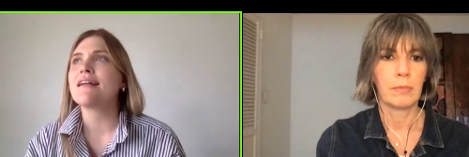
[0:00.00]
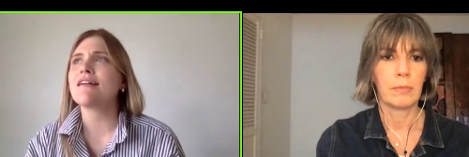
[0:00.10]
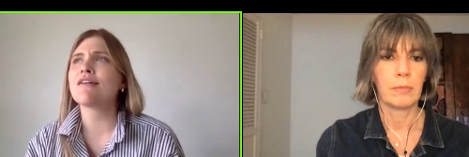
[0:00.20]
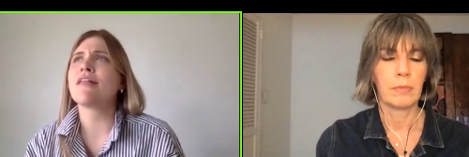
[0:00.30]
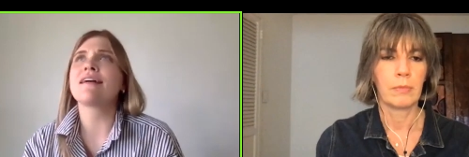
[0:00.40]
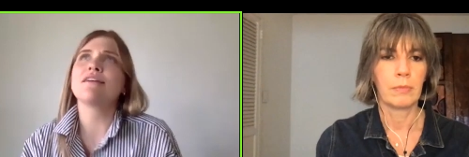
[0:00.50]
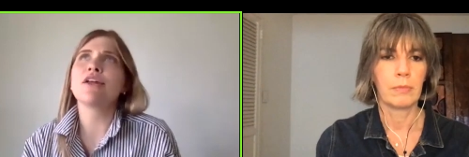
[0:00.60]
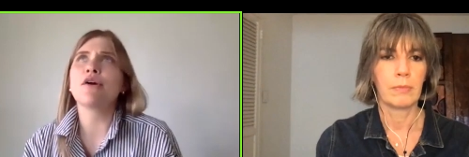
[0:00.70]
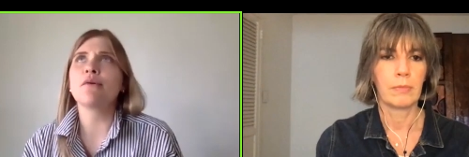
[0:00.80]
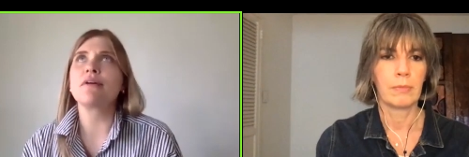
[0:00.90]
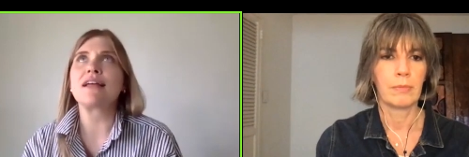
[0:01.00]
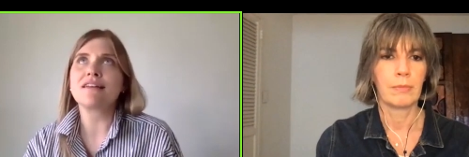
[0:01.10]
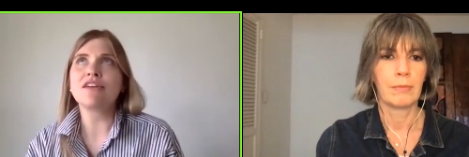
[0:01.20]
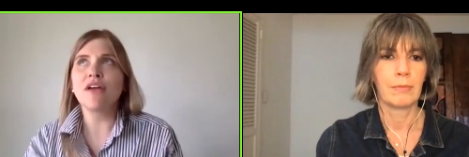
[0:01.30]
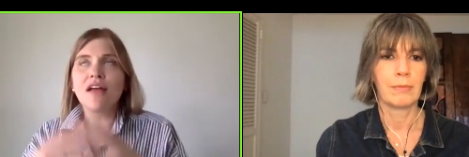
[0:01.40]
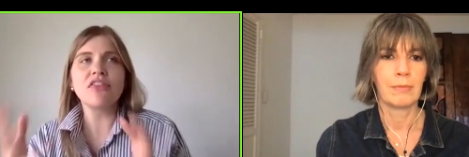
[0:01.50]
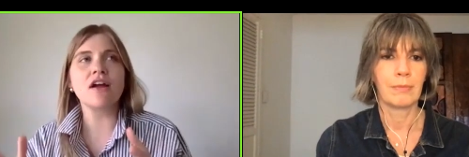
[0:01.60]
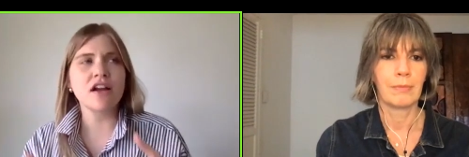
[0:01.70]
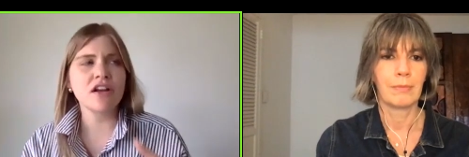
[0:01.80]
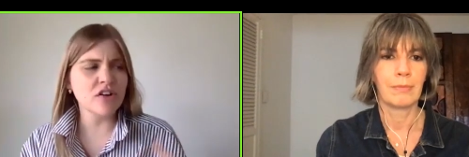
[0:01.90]
Speaker 1: or like, you know, and you get
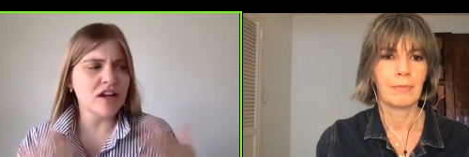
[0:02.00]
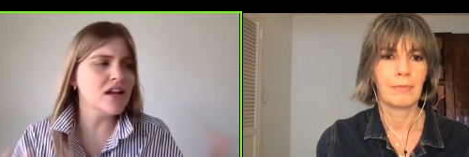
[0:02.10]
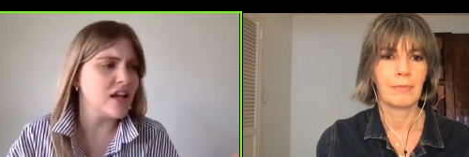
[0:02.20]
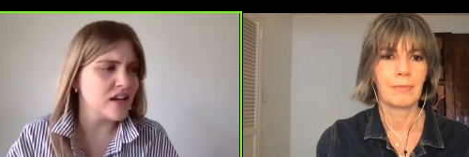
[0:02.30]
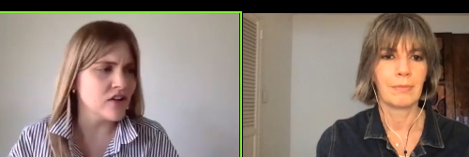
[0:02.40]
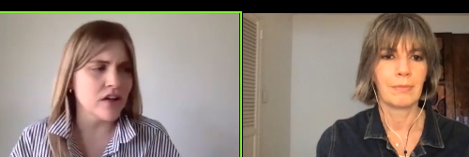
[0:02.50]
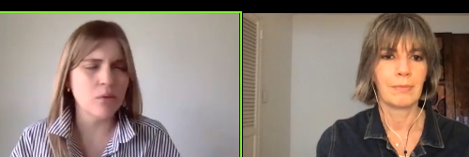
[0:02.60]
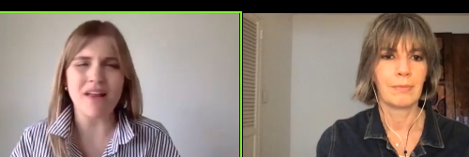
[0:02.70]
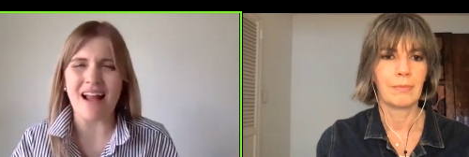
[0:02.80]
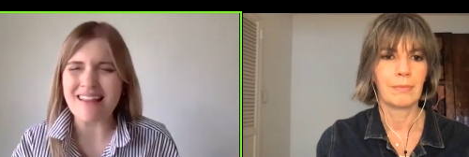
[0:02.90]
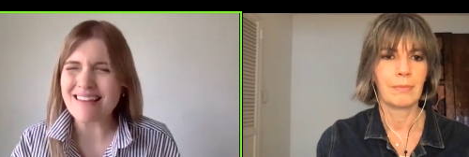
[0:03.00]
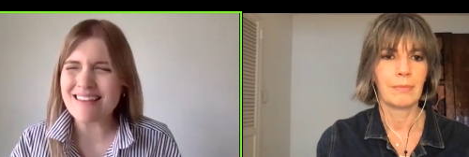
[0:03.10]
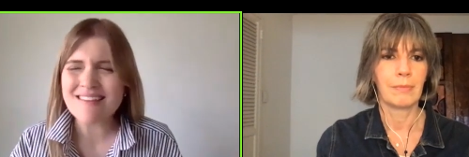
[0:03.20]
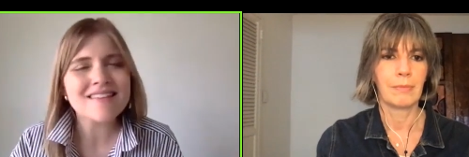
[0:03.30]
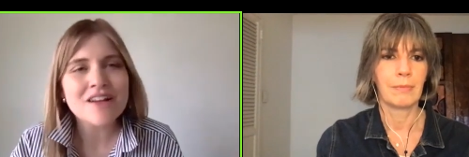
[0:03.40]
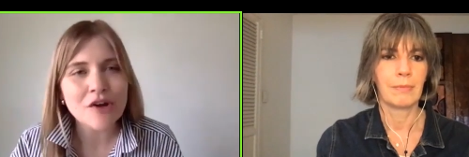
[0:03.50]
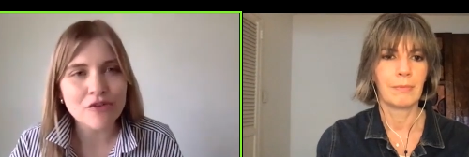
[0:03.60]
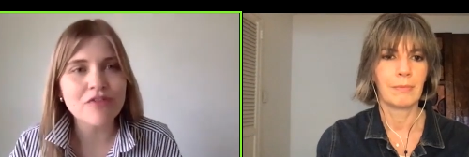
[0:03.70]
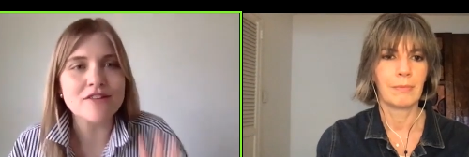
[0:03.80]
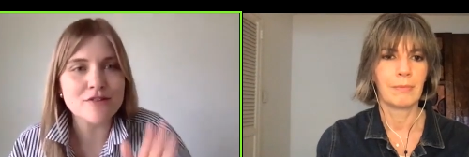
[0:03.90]
there and you're in it and you're like, wait, I, this isn't a
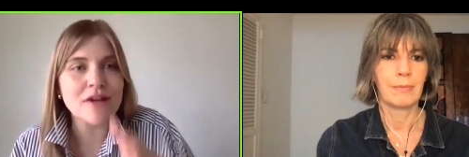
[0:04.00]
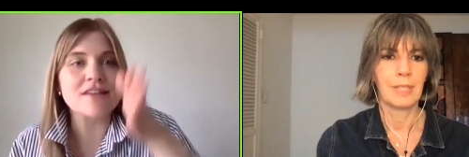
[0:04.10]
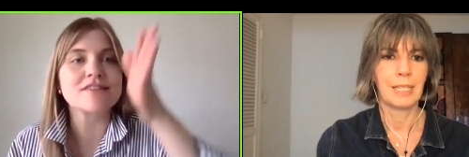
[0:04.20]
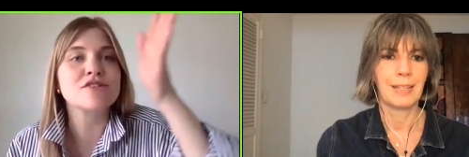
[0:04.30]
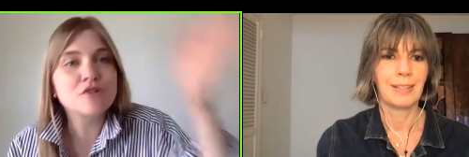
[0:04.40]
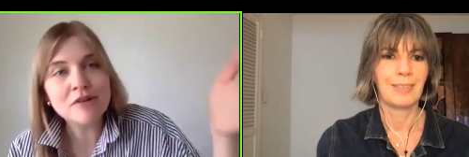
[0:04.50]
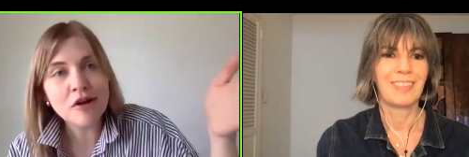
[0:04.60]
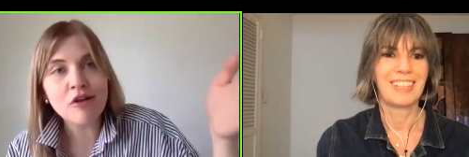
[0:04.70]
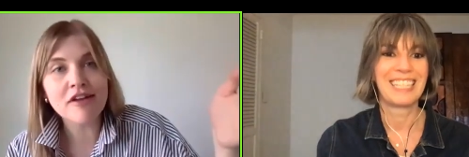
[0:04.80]
good fit. So yes, doing all